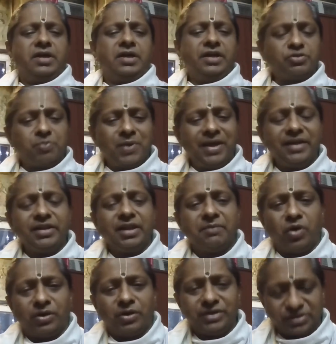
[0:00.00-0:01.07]
displaying them
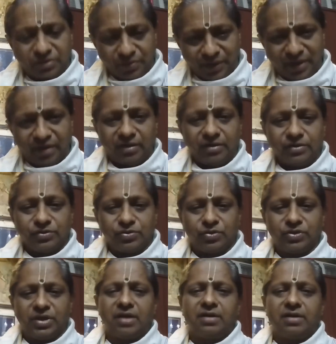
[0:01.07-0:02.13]
on the screen so
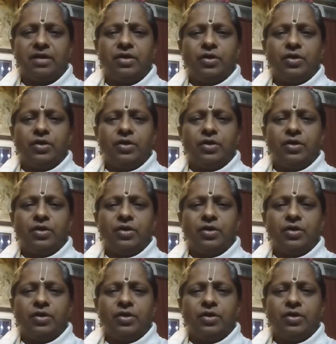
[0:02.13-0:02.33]
that